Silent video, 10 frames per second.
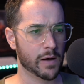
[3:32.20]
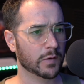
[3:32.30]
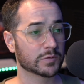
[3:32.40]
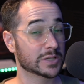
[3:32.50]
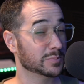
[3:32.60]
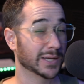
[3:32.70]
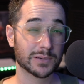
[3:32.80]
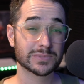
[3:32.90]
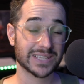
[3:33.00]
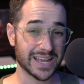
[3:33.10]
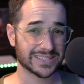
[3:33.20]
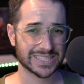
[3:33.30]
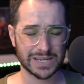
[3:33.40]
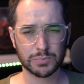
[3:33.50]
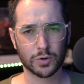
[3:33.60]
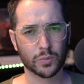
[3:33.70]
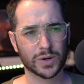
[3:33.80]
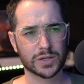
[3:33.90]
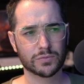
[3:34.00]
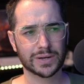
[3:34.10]
However, this becomes less simple
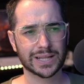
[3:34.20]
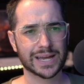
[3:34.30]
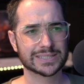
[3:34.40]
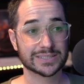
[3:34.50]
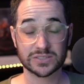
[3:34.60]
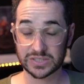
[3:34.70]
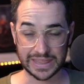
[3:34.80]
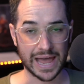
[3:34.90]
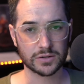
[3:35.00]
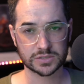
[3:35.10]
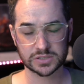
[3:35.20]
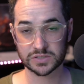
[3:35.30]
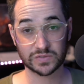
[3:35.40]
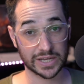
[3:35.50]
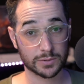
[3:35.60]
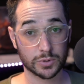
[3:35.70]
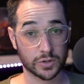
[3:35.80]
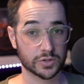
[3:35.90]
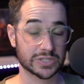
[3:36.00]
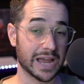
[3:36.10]
when you realize there's thousands of data
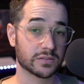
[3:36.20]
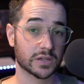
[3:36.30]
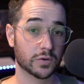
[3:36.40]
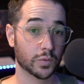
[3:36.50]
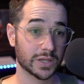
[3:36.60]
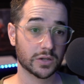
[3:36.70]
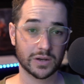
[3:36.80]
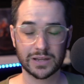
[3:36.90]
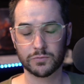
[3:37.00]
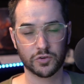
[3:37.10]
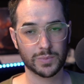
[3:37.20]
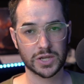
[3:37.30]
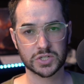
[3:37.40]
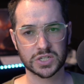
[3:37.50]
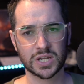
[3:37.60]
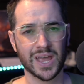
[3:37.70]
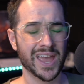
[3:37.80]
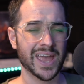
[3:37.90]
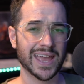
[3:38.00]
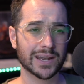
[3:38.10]
brokers out there with your information
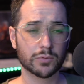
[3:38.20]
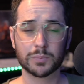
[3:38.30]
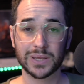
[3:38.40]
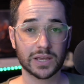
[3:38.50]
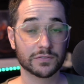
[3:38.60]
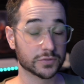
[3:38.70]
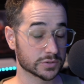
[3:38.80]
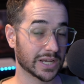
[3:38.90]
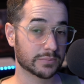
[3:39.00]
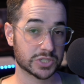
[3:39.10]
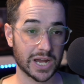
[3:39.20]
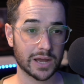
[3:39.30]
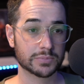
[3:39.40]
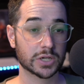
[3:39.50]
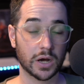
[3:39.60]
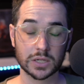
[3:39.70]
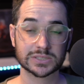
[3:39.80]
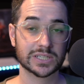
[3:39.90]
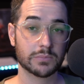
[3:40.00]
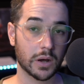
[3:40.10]
and it would be a full-time job to
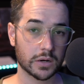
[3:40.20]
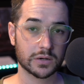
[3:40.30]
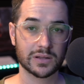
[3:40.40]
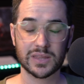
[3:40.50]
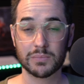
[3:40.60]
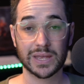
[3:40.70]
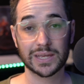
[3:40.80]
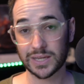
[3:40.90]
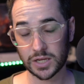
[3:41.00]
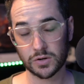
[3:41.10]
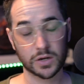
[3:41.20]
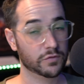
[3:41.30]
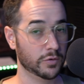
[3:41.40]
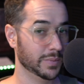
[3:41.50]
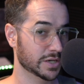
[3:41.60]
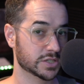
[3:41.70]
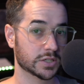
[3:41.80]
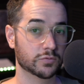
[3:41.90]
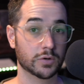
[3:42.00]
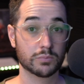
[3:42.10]
constantly monitor them and get your
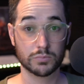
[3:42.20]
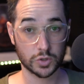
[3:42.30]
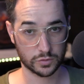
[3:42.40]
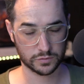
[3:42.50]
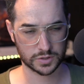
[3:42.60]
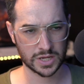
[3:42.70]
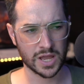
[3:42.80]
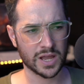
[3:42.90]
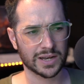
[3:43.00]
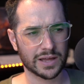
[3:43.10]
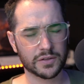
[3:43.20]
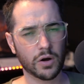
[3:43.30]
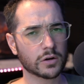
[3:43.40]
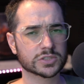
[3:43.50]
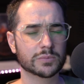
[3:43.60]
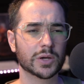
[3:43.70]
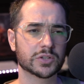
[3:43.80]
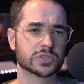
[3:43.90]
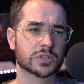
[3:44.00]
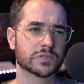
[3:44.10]
information removed. Now there are some
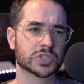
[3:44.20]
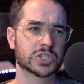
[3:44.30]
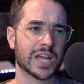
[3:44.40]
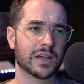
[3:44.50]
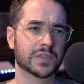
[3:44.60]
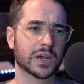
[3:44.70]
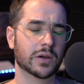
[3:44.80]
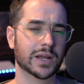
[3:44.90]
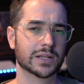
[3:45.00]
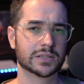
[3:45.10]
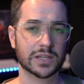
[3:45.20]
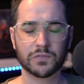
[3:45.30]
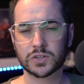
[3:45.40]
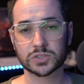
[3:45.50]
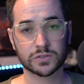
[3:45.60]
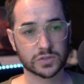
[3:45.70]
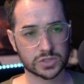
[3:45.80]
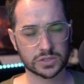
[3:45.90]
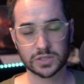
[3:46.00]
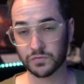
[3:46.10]
other services out there and different
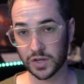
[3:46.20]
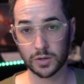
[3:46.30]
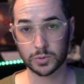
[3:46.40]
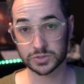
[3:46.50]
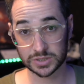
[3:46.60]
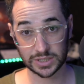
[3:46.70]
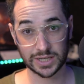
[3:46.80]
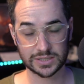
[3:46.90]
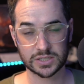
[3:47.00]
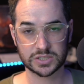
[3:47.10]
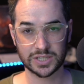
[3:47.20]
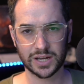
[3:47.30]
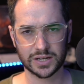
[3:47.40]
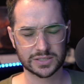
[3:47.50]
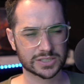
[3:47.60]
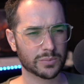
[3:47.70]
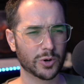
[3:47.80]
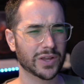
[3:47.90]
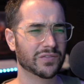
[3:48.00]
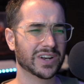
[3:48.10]
services available to get this done. Some
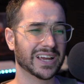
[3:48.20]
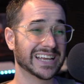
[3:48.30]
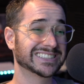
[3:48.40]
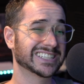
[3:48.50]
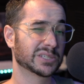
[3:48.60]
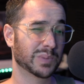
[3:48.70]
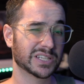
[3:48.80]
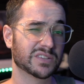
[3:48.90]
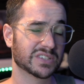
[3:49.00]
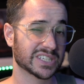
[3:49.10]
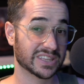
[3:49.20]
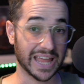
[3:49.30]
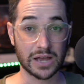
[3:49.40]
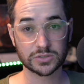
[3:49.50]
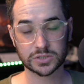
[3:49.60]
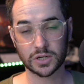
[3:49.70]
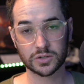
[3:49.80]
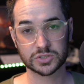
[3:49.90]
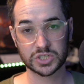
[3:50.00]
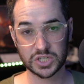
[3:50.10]
are even as expensive as
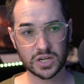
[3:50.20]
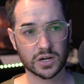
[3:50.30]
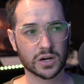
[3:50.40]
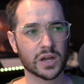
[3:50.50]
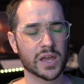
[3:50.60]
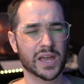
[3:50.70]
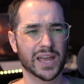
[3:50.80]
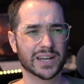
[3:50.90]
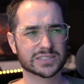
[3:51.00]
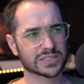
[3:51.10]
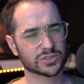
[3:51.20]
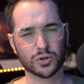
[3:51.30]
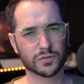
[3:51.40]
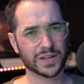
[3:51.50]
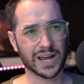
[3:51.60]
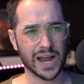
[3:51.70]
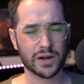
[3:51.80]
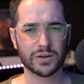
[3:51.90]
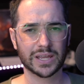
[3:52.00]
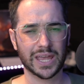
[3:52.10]
$1,000 a year and it's sort of like
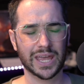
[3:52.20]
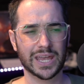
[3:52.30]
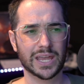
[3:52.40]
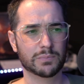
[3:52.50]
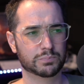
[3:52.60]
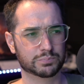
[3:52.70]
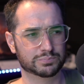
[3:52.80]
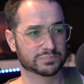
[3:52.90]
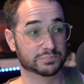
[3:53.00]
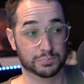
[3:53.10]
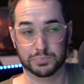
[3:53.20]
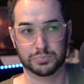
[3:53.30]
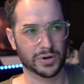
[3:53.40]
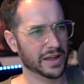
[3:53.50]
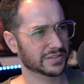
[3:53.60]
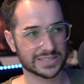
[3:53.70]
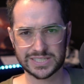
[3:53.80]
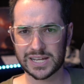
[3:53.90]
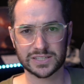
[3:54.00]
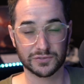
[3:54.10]
hiring a private
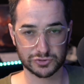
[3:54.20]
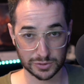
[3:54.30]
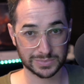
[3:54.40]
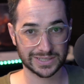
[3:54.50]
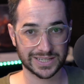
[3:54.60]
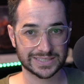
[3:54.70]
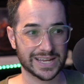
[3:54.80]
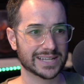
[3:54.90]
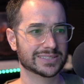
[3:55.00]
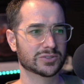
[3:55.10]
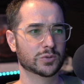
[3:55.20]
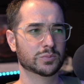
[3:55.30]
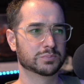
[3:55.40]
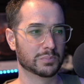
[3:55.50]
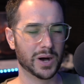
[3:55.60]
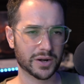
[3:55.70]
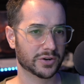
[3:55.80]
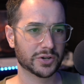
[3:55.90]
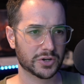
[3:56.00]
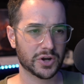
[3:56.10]
detective or something like that to
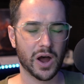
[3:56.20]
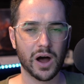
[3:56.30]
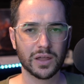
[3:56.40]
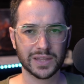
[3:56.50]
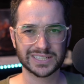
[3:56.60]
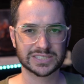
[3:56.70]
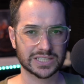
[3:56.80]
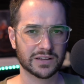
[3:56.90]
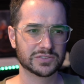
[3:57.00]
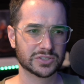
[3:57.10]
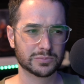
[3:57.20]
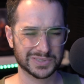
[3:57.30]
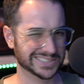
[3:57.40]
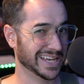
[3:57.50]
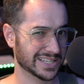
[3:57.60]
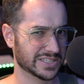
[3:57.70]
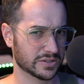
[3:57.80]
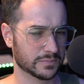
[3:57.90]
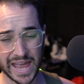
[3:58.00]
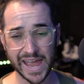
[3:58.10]
monitor your online stuff to protect
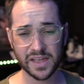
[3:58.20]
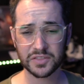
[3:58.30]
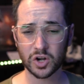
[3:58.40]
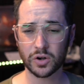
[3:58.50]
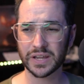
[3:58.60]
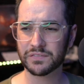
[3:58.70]
you. And there are